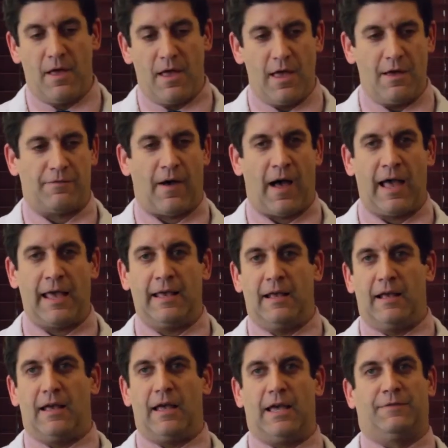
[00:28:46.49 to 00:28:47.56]
If
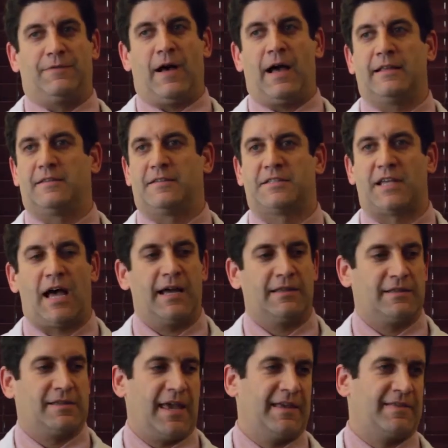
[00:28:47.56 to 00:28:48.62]
I decide
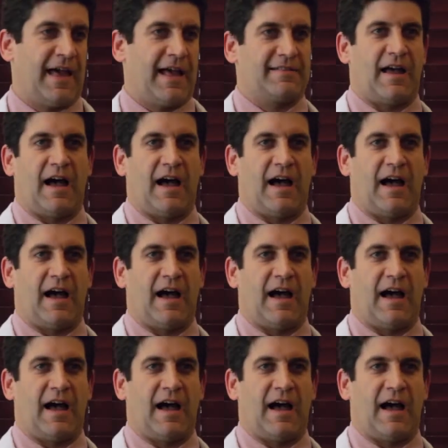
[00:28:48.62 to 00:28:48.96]
to take that